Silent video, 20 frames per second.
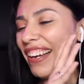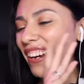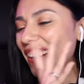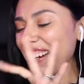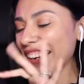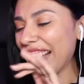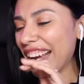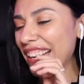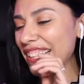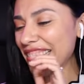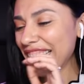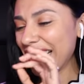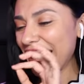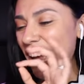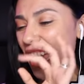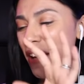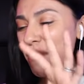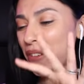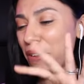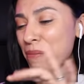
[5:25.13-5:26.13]
Okay, so they
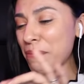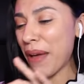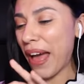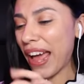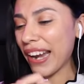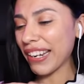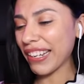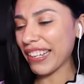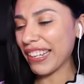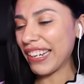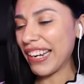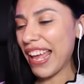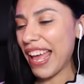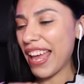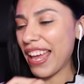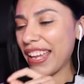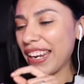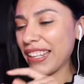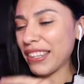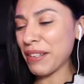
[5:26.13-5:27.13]
have a mannequin
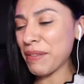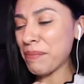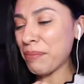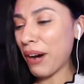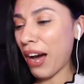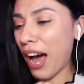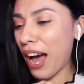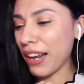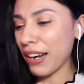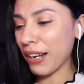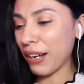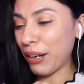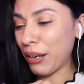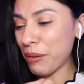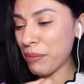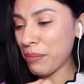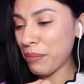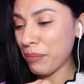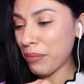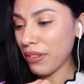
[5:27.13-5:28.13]
head at the
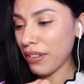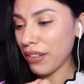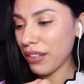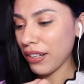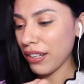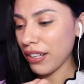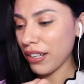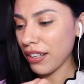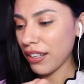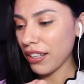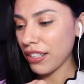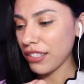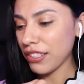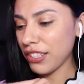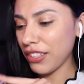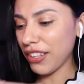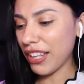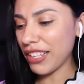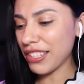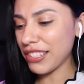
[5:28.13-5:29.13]
bottom. So
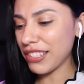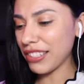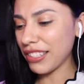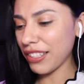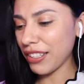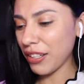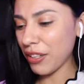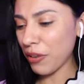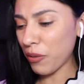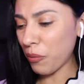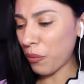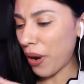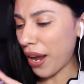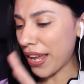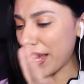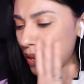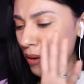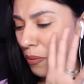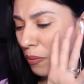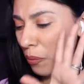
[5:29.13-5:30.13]
that's...
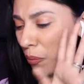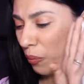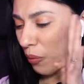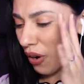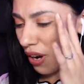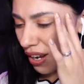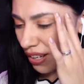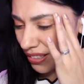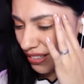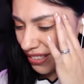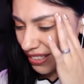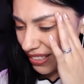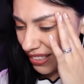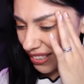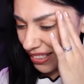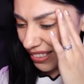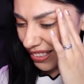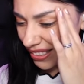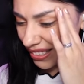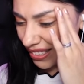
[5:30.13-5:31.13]
Wait, what?
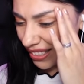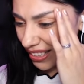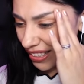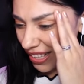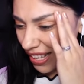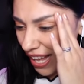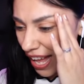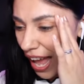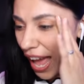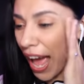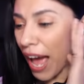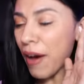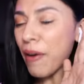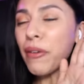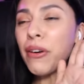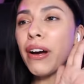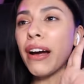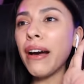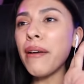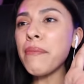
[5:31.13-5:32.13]
How
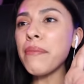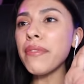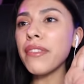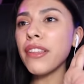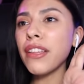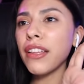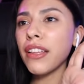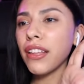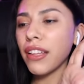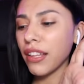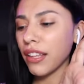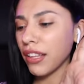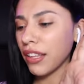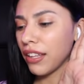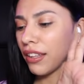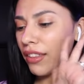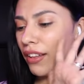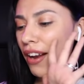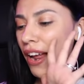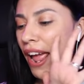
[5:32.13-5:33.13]
come
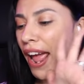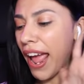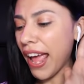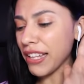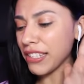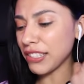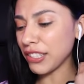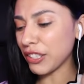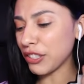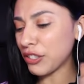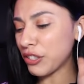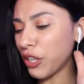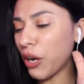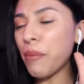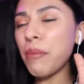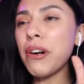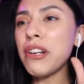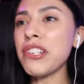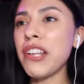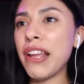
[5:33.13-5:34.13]
their hands look so
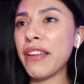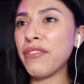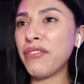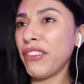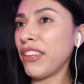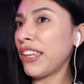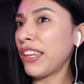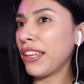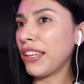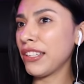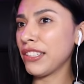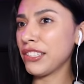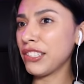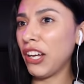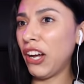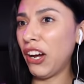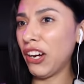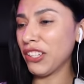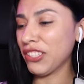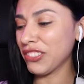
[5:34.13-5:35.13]
much like feet in
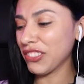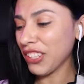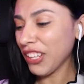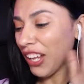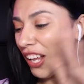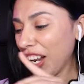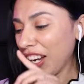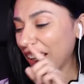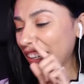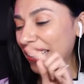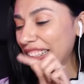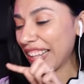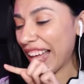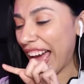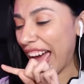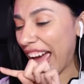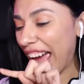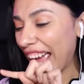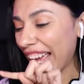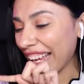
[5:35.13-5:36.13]
socks? Look at
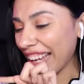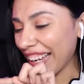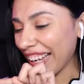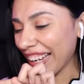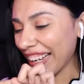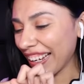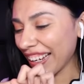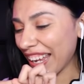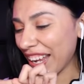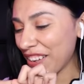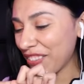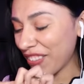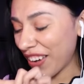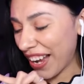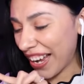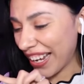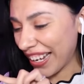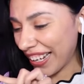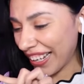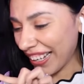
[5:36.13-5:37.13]
that! Okay,
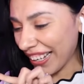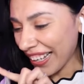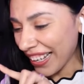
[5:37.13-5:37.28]
wait.